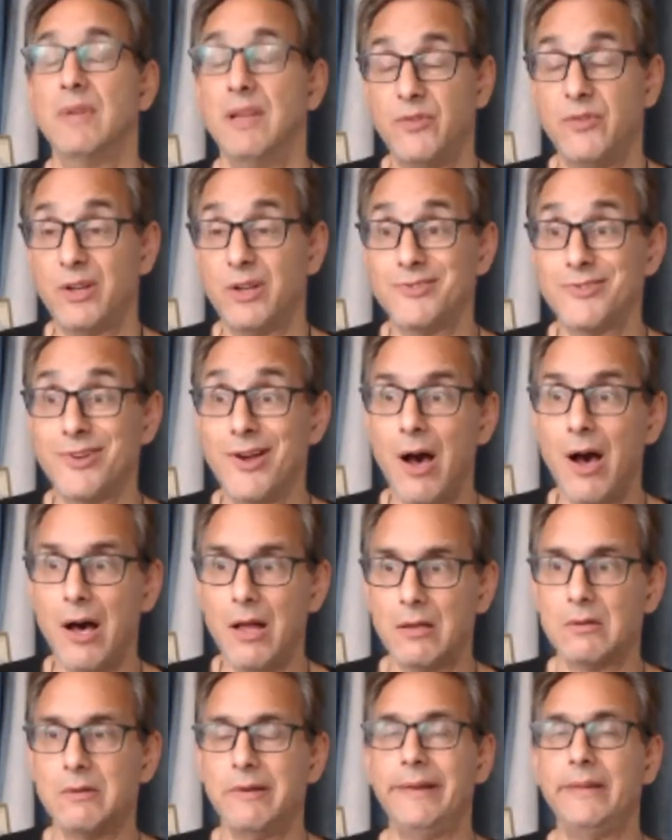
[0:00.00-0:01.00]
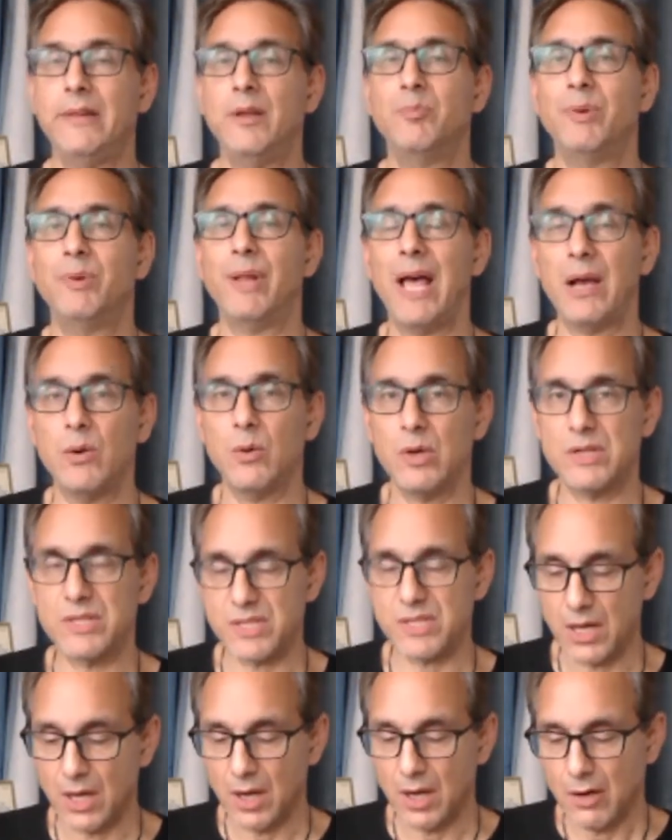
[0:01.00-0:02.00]
if you can tolerate the black
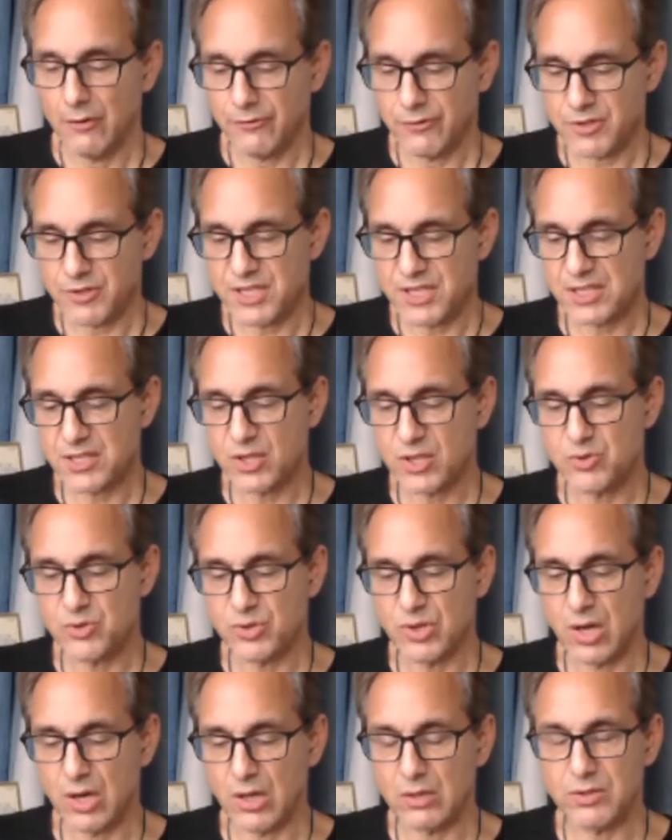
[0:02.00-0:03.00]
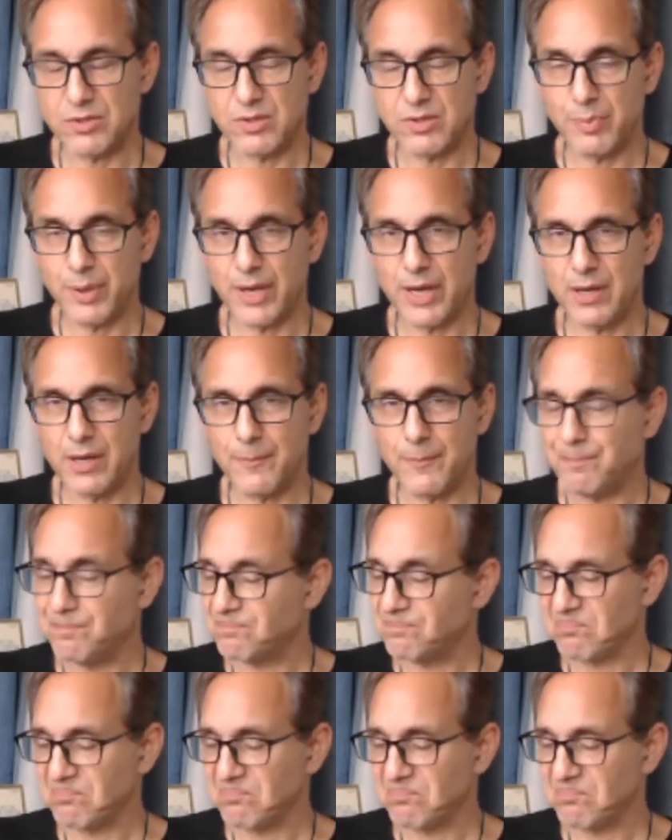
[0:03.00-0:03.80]
ones for $600 a pair,